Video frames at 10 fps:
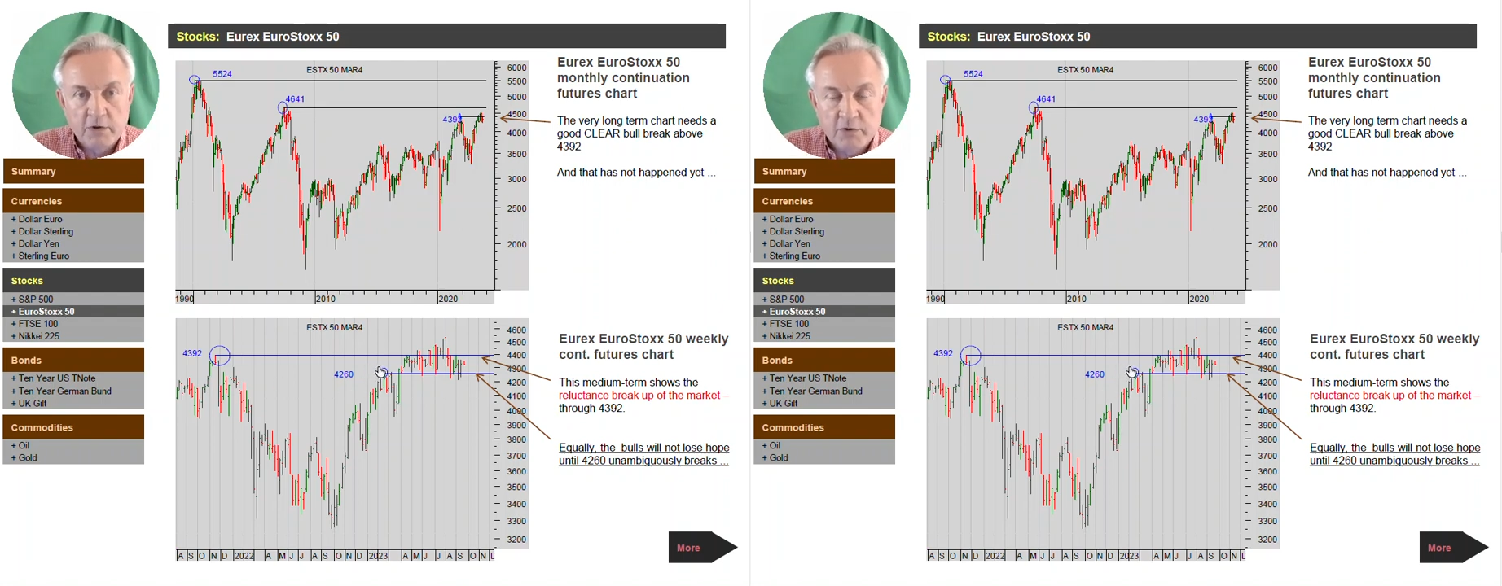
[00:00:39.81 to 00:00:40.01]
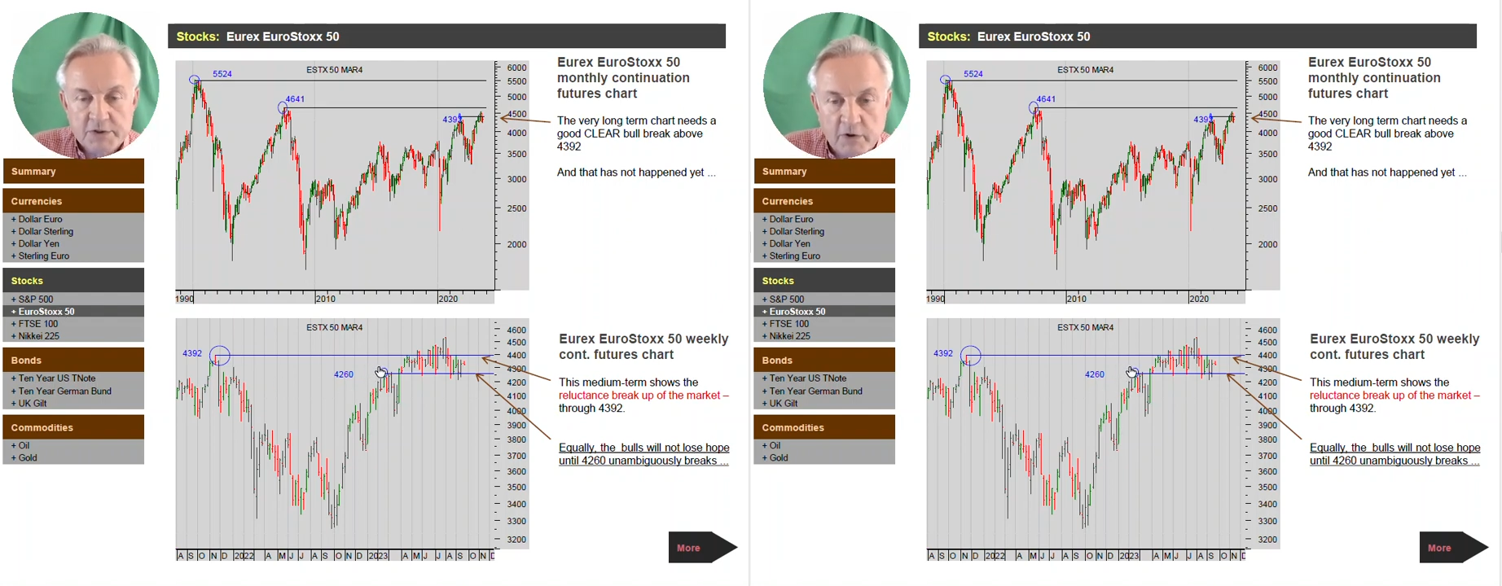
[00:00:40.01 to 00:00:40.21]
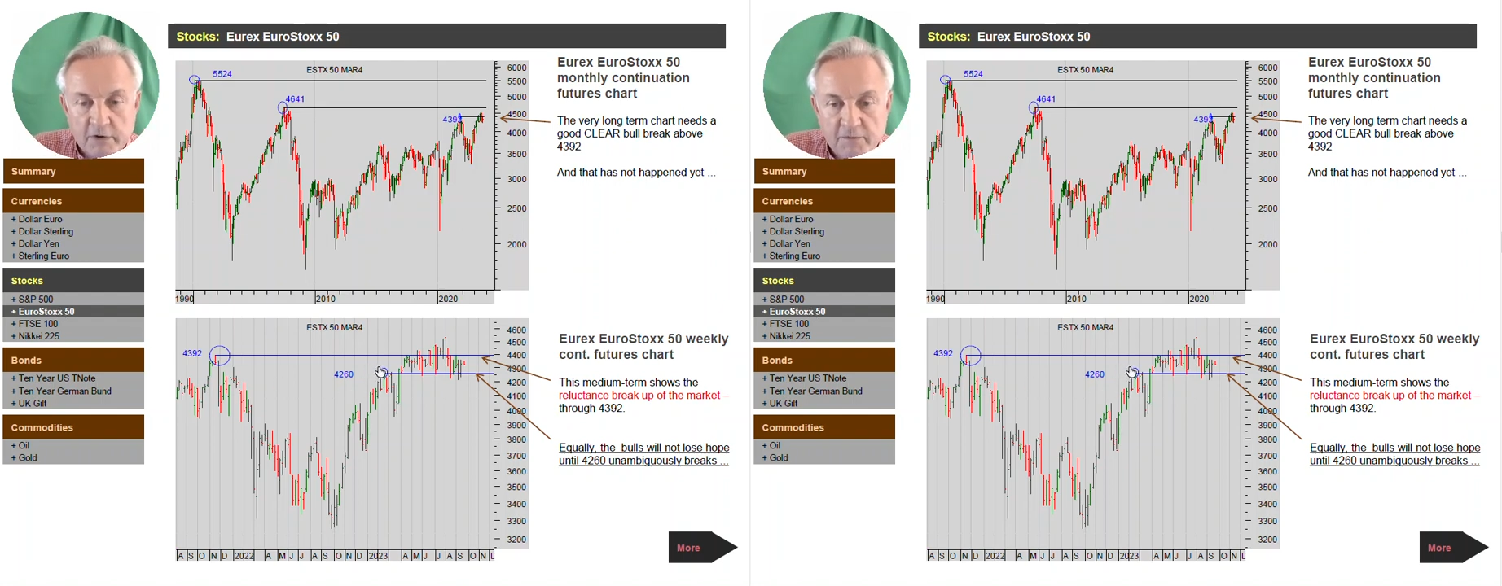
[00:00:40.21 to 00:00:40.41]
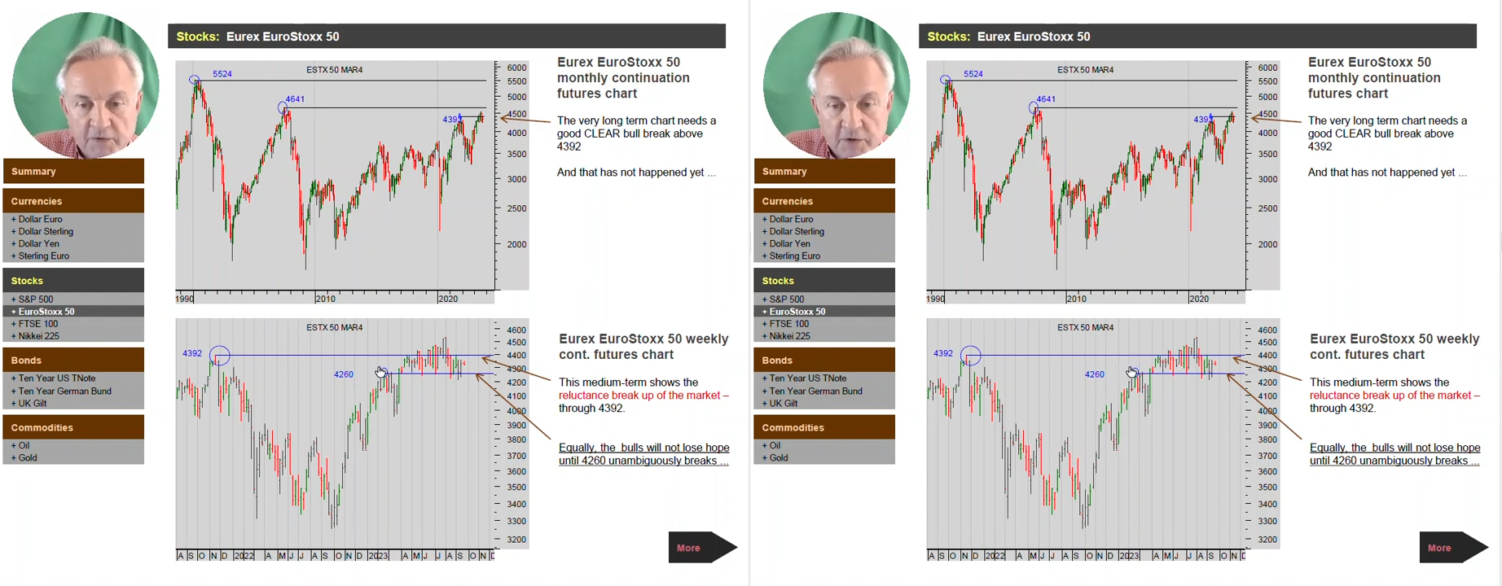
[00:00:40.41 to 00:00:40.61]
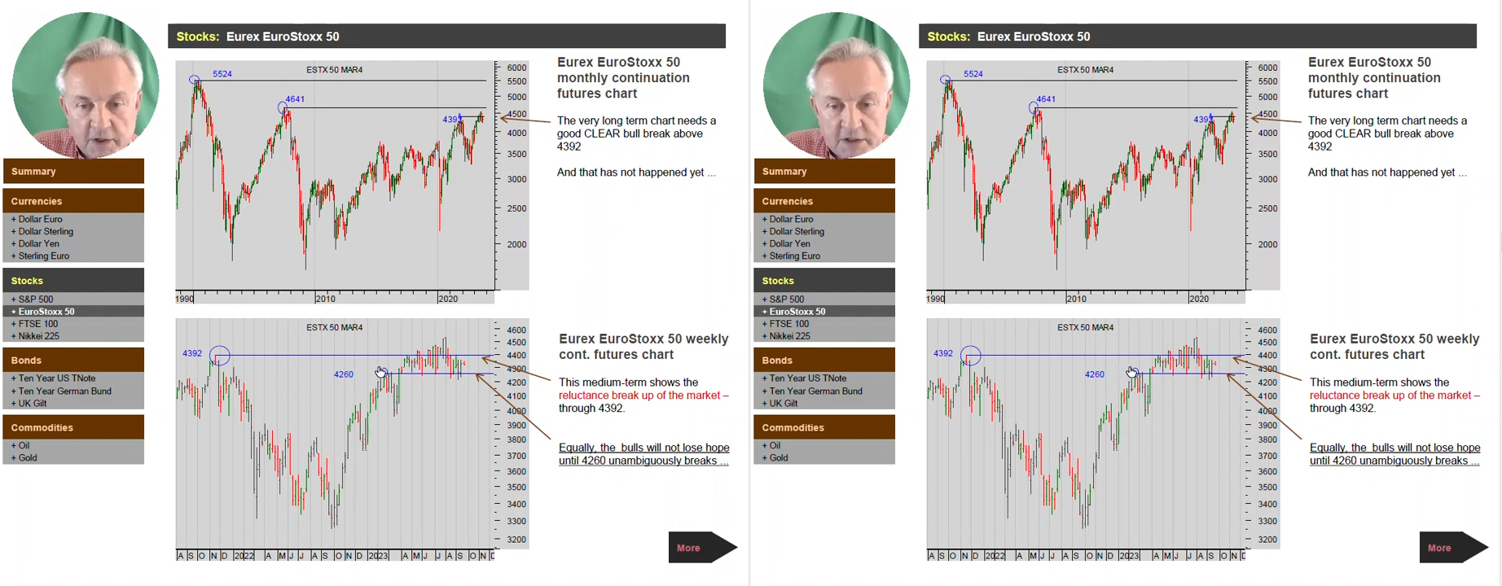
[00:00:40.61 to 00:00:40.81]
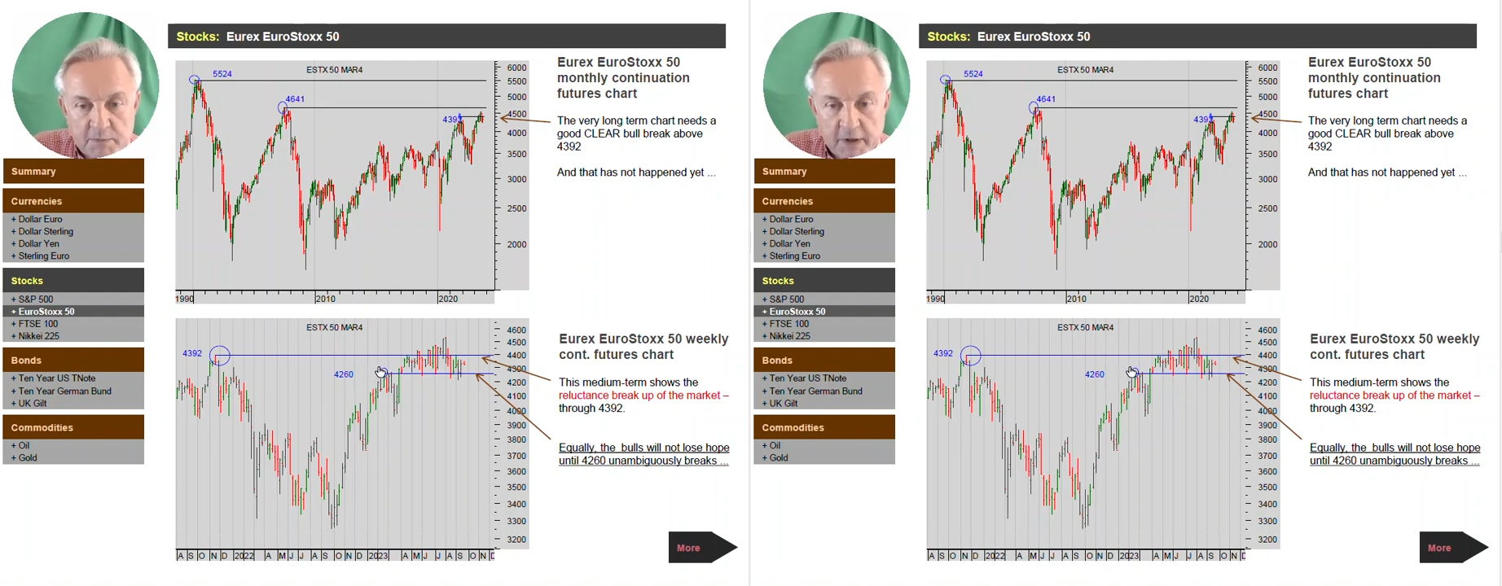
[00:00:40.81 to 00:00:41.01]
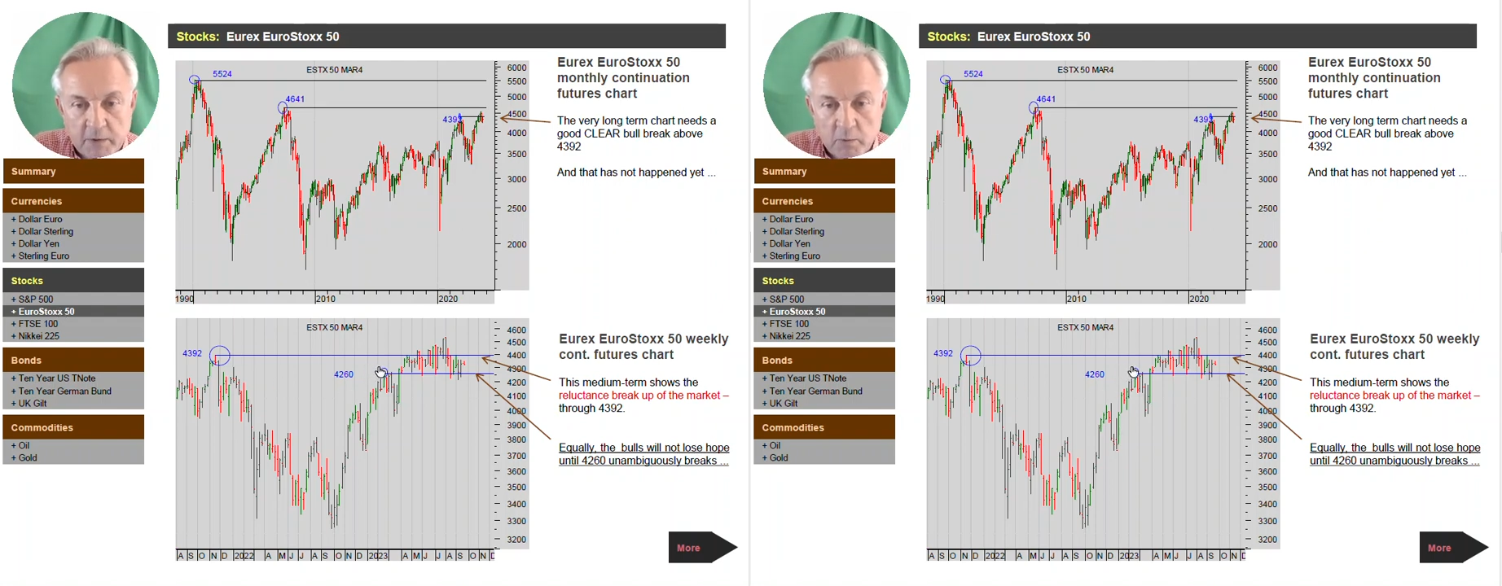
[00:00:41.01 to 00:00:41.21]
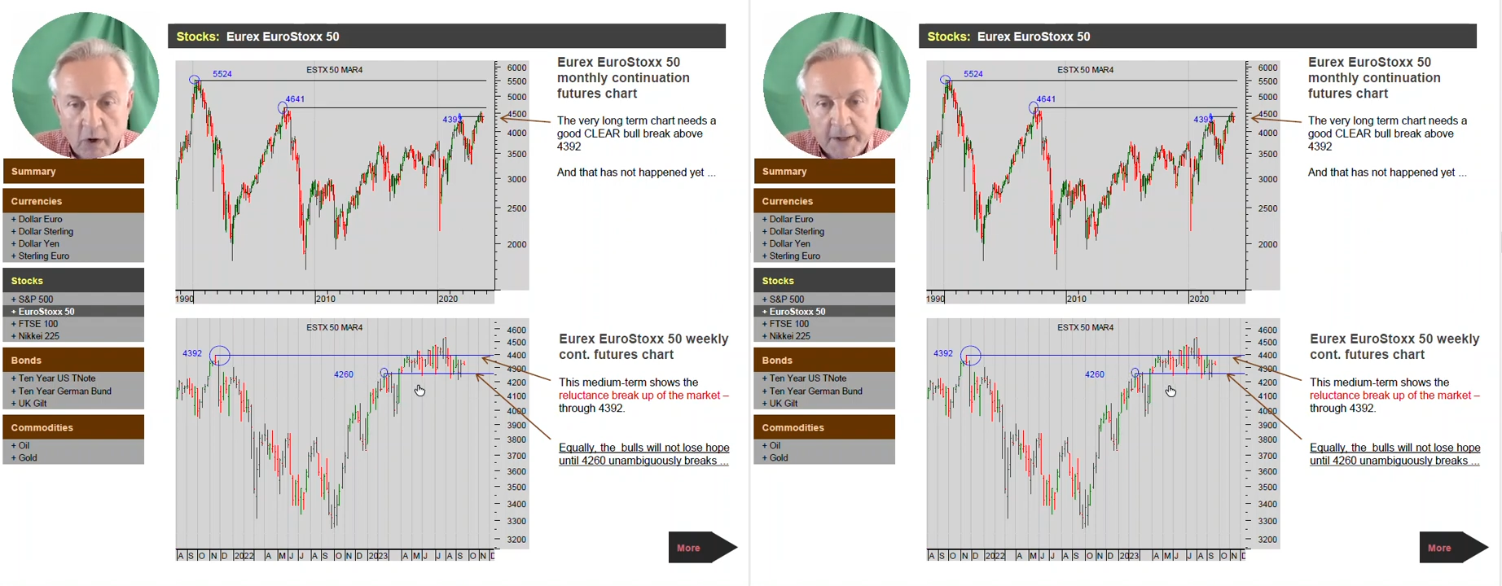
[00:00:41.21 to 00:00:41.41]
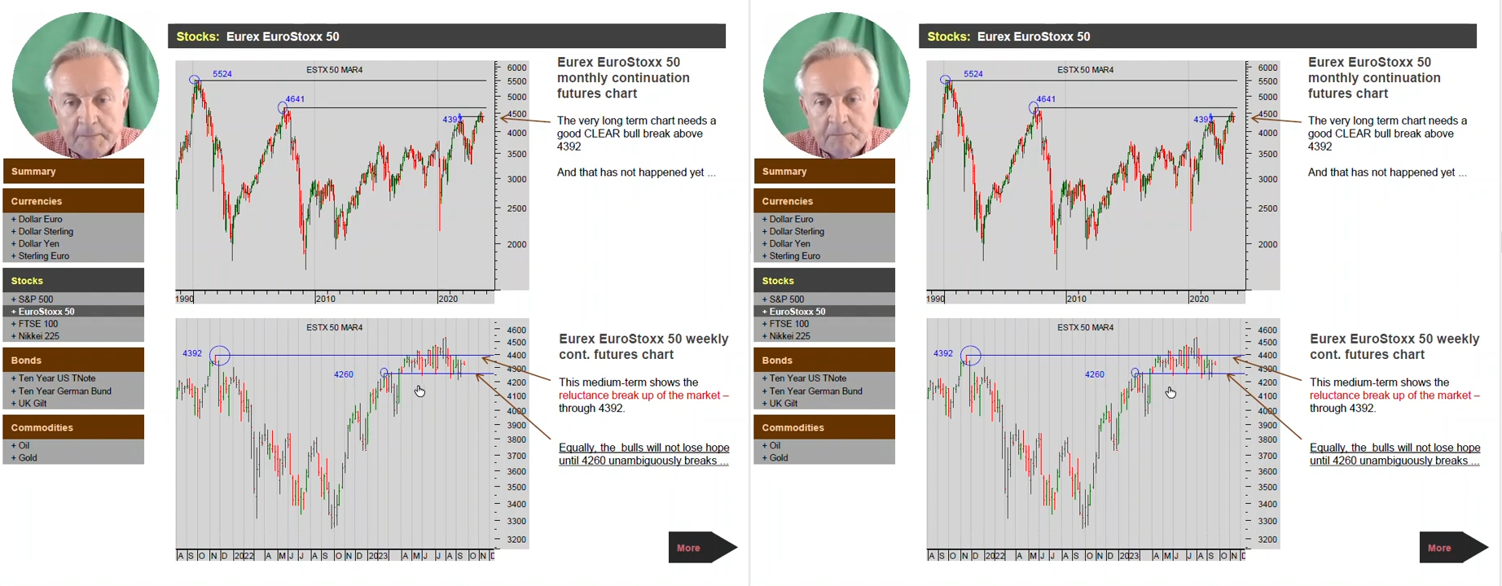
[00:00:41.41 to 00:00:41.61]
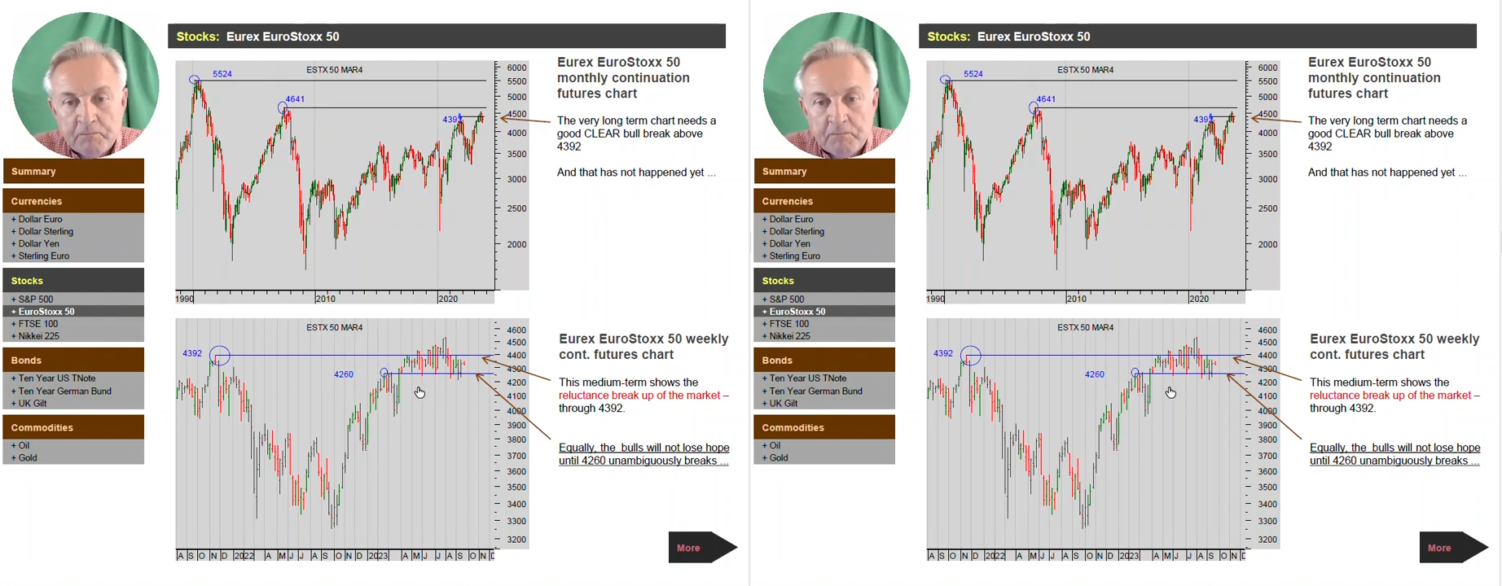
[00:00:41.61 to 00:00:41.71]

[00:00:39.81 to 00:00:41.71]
Euro Stoxx 50 and explain why.